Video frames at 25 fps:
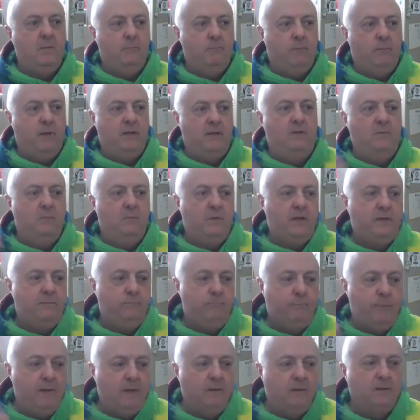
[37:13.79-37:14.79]
But we
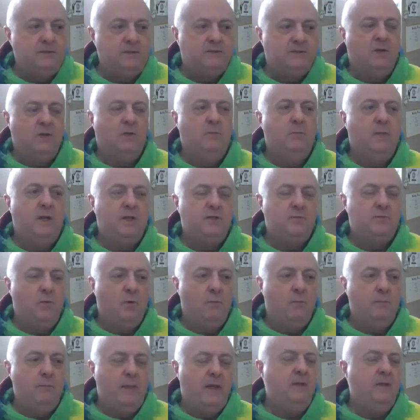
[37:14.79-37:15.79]
built so much
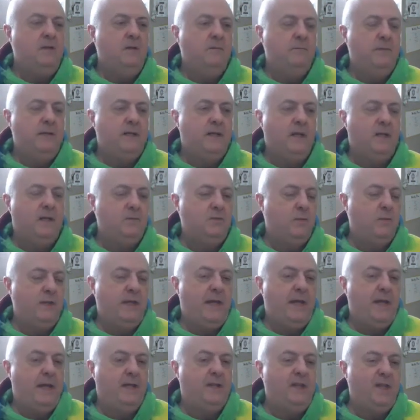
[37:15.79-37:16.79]
momentum because we
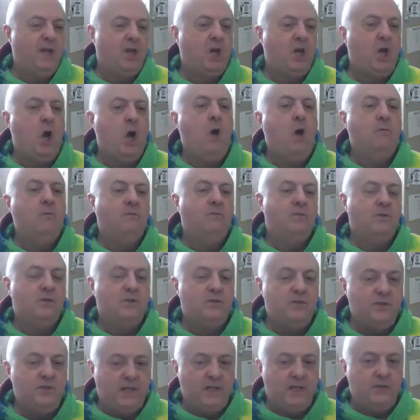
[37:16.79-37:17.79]
had the
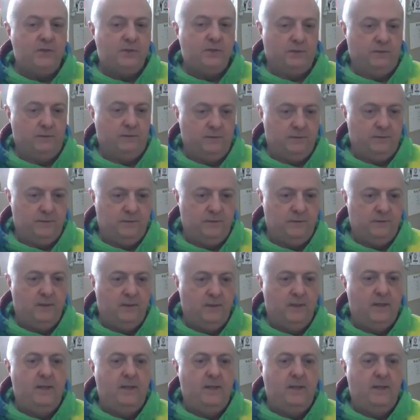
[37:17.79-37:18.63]
conversations.